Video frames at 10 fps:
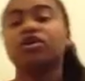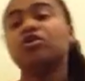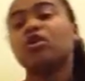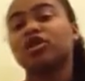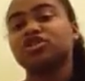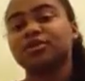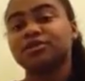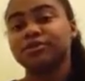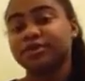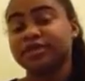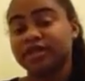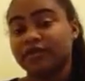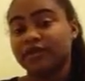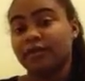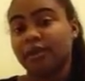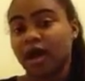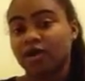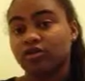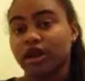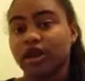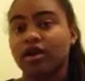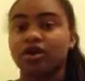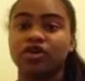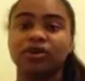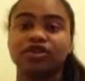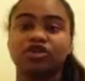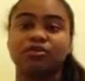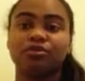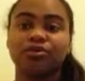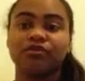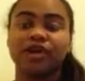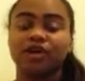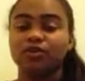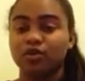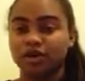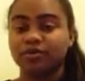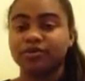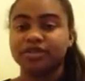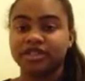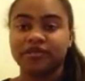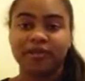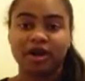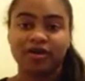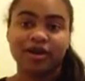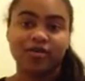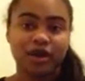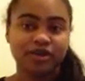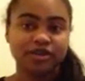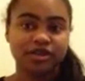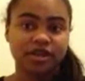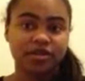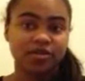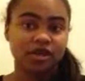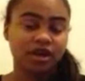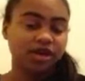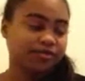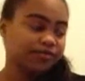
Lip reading: You also must be receiving a Pell Grant, or you must show proof that you will be receiving a Pell Grant while you're studying abroad.